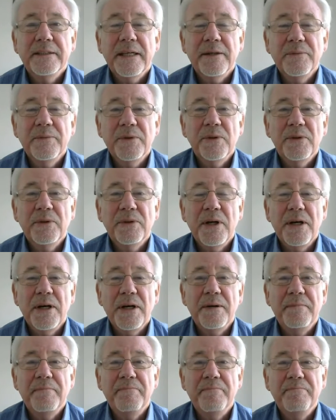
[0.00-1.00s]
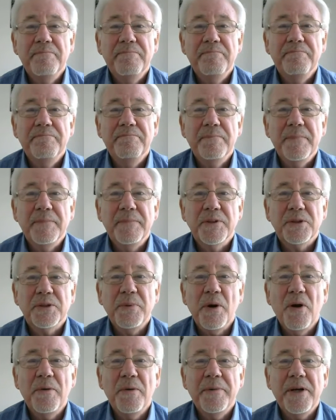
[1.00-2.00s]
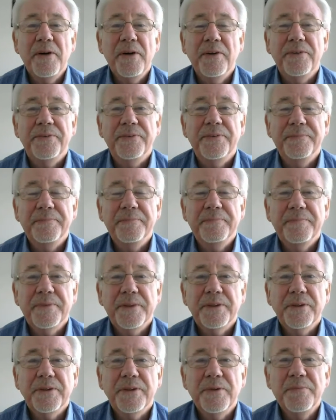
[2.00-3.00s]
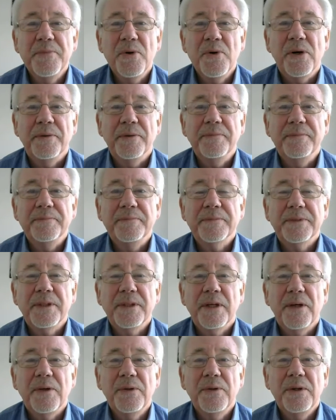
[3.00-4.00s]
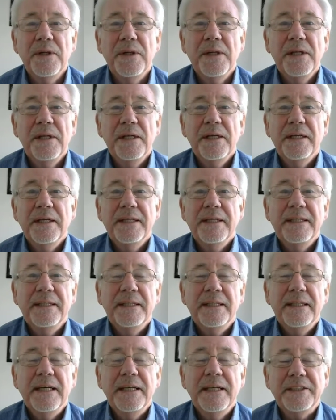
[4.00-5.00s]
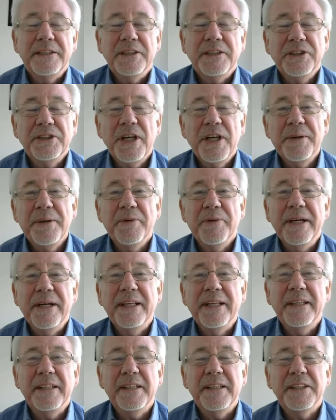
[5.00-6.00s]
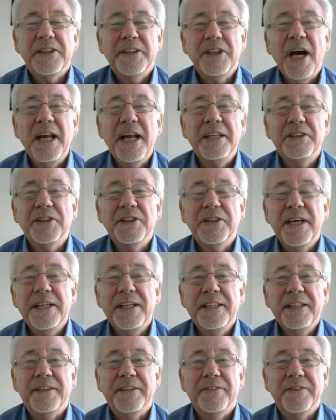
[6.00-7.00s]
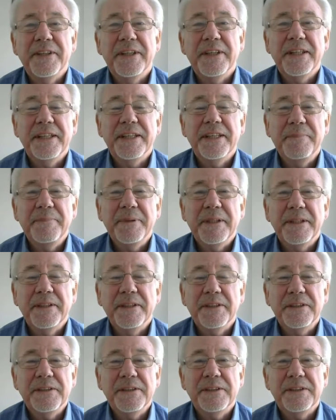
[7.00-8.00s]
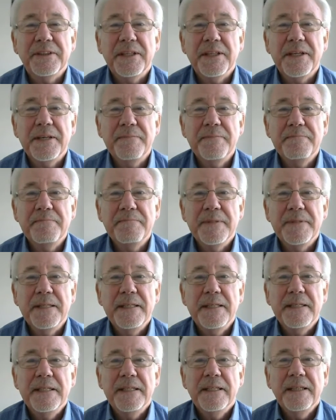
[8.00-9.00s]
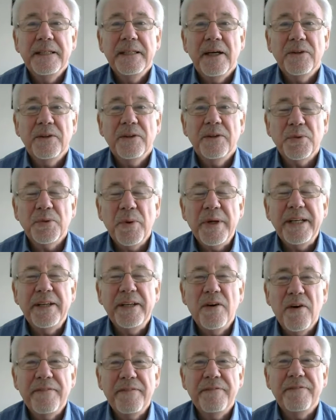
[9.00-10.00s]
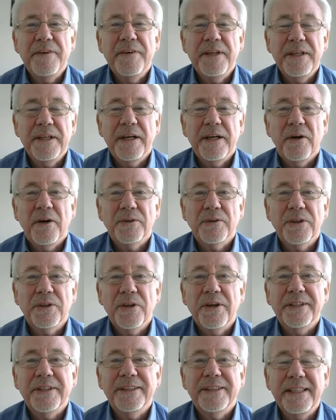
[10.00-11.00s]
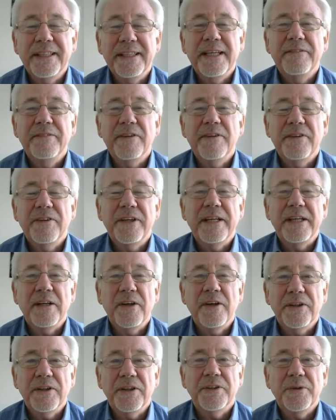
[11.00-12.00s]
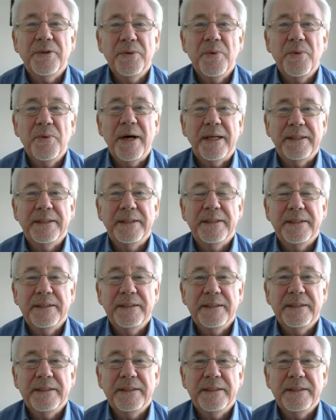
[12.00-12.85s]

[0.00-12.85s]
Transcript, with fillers: that will uh, spur me on to do more. So, and it's a shame really that the challenge is ending really because, uh, you know, 29 videos and I didn't even think I'd do one.